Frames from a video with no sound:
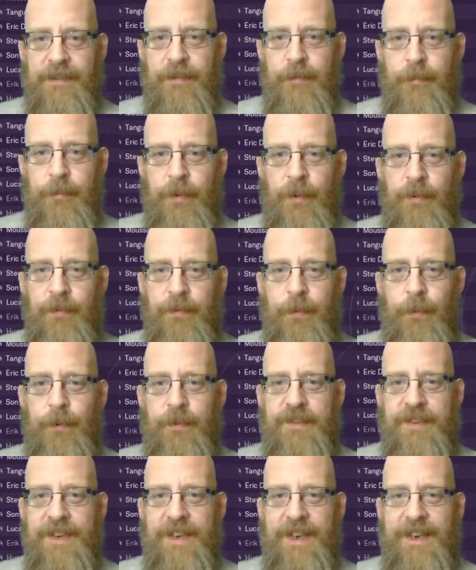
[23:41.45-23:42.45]
Ball forward
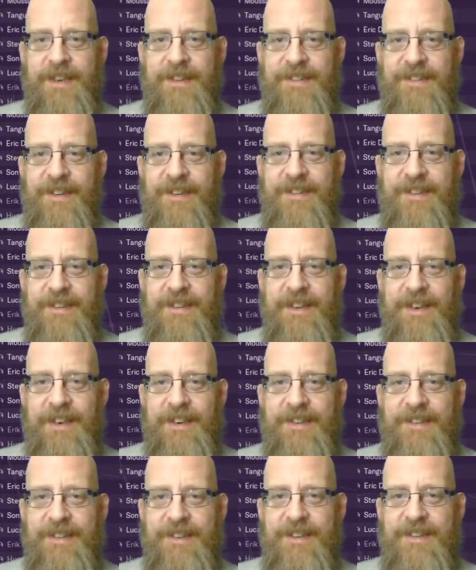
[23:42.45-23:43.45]
to Lacazette.
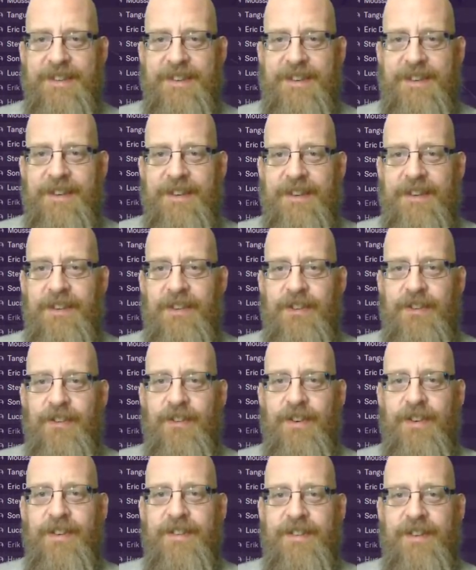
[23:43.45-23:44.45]
Lacazette
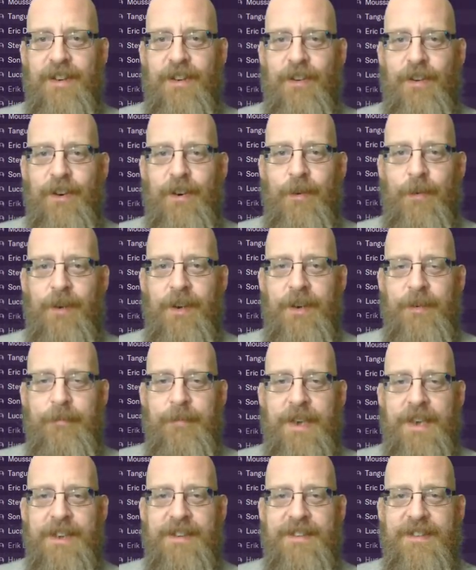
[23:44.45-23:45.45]
tries a longer one,
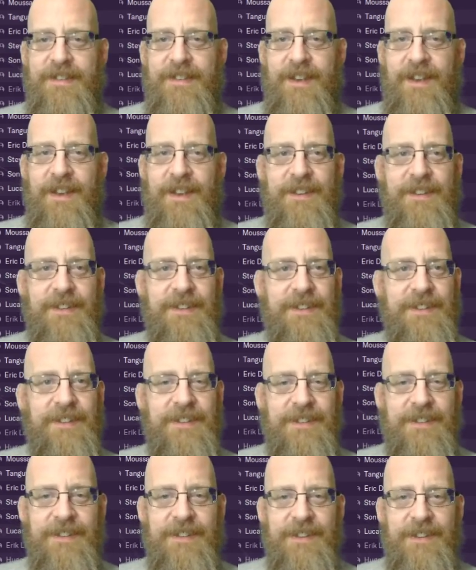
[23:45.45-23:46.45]
but it
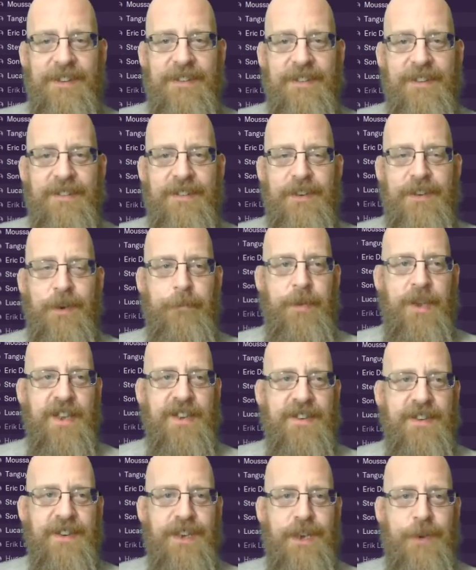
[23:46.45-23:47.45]
doesn't get
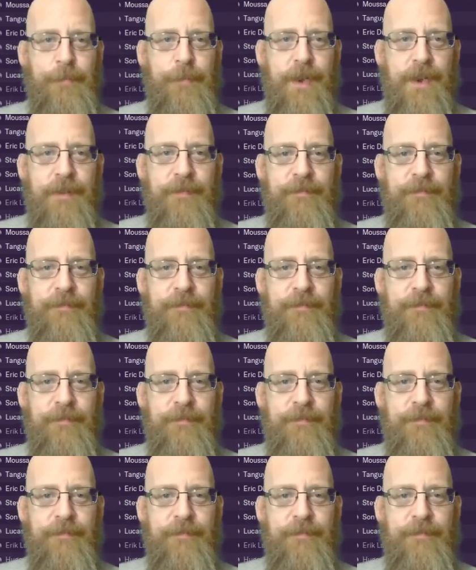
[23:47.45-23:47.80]
past the keeper.